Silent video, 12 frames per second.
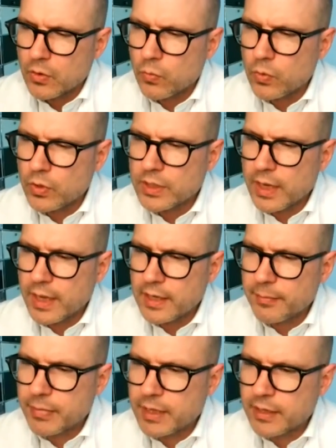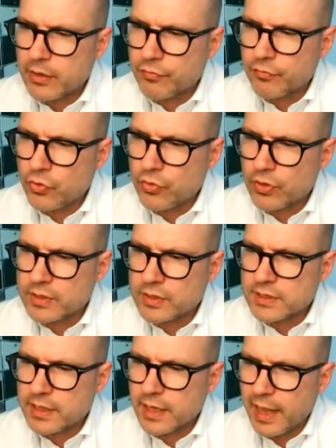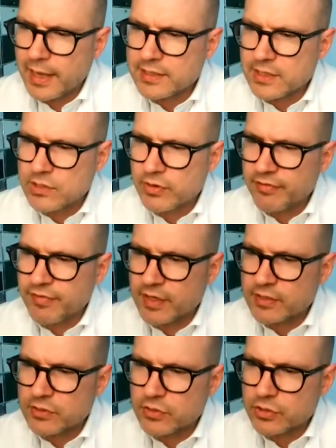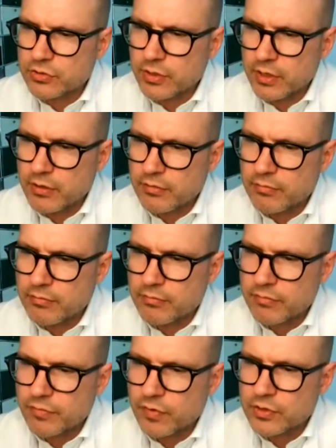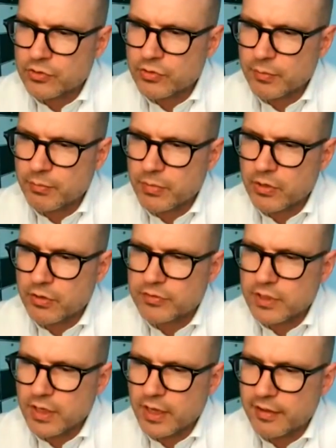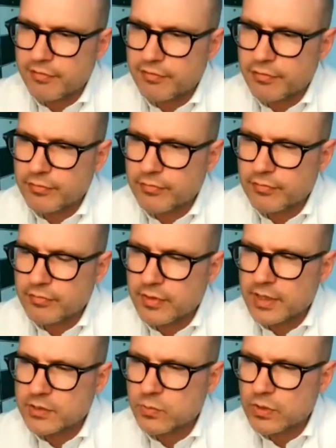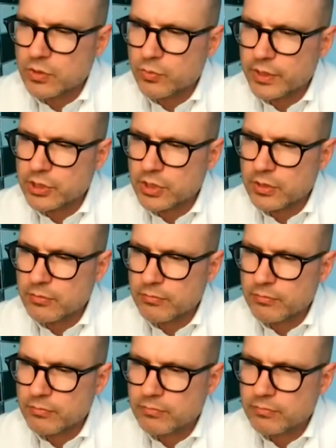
Would anybody of you consider anti-reflux surgery for the treatment of TEF? That's one question.